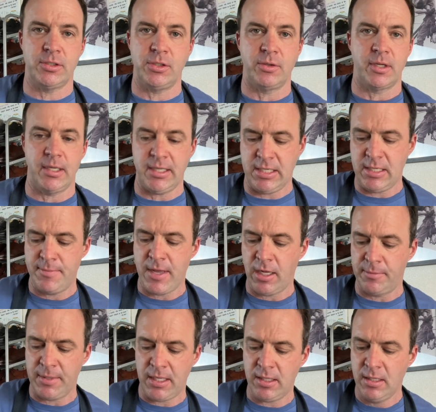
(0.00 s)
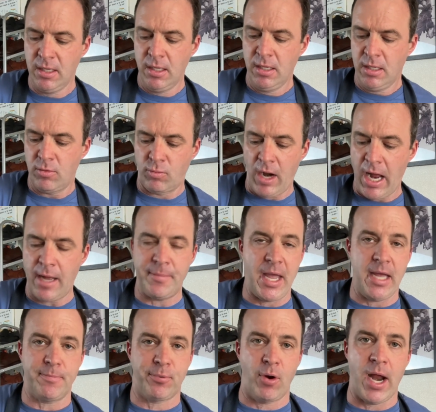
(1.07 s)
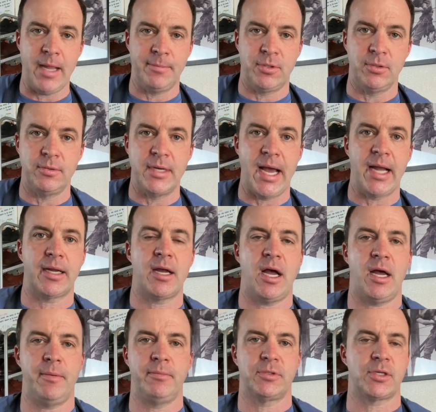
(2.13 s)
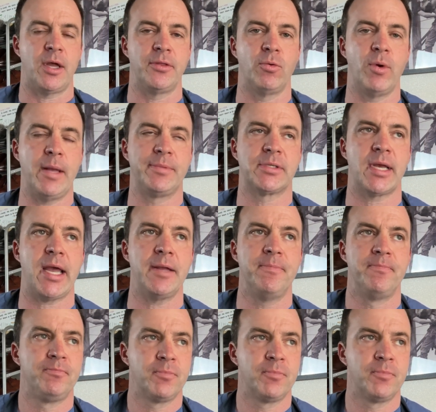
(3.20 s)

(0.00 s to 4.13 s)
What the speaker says: You can email me, rob@primedude.com. It's on the website.